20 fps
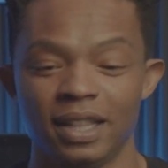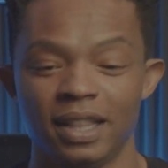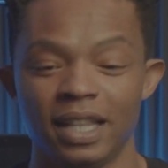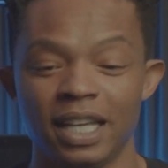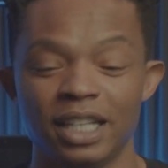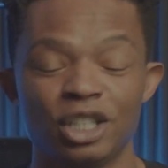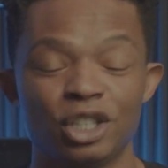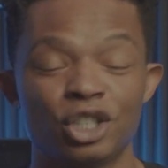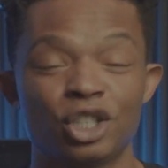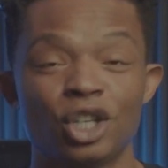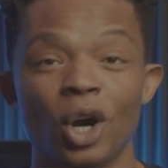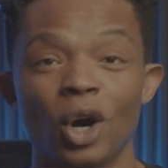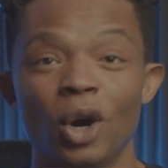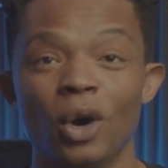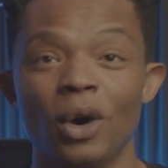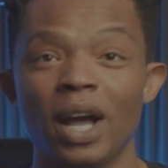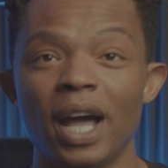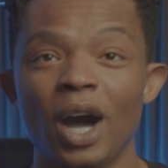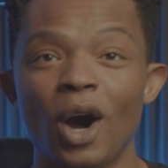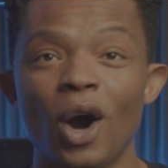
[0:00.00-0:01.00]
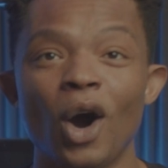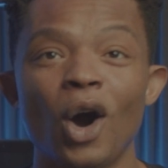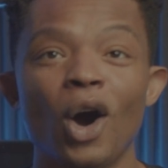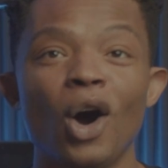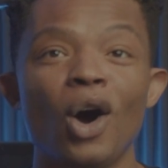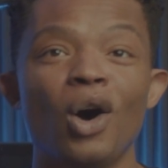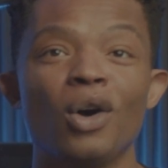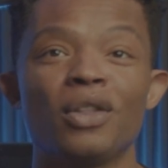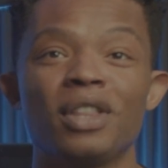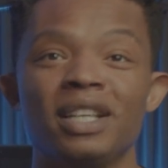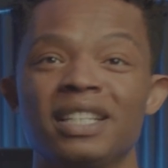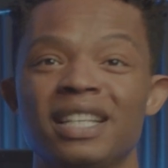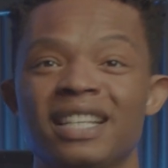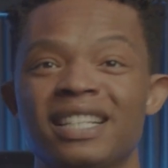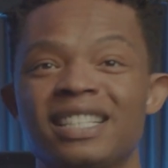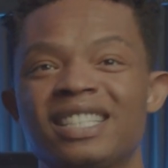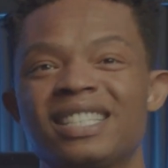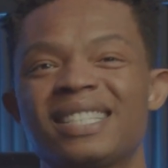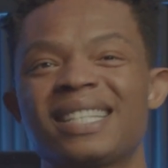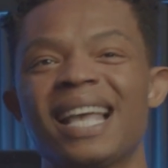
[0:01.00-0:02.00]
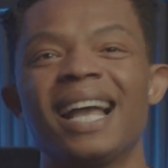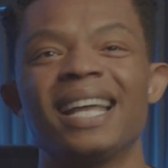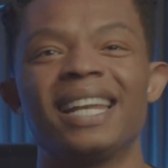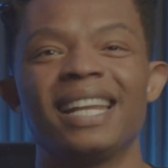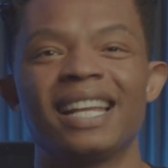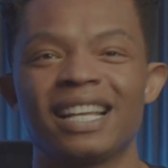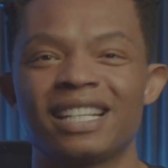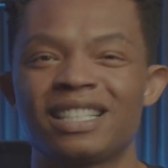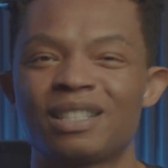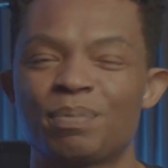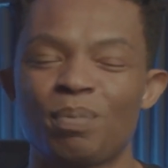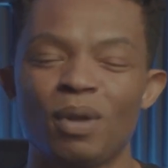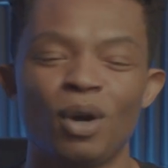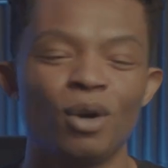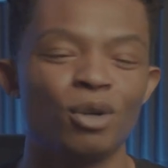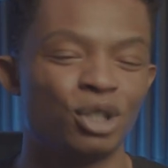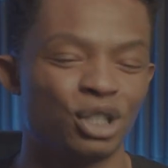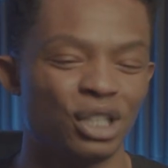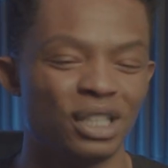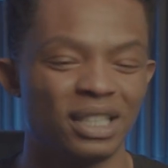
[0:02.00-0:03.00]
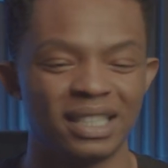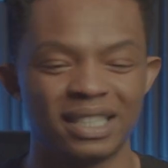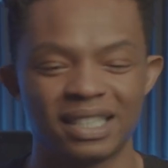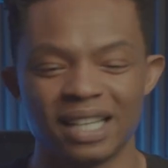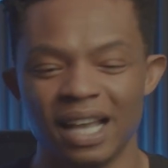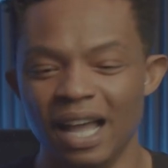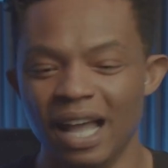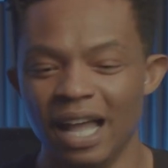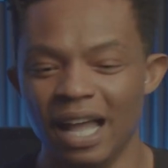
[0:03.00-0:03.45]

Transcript: they just show all these exciting explosions.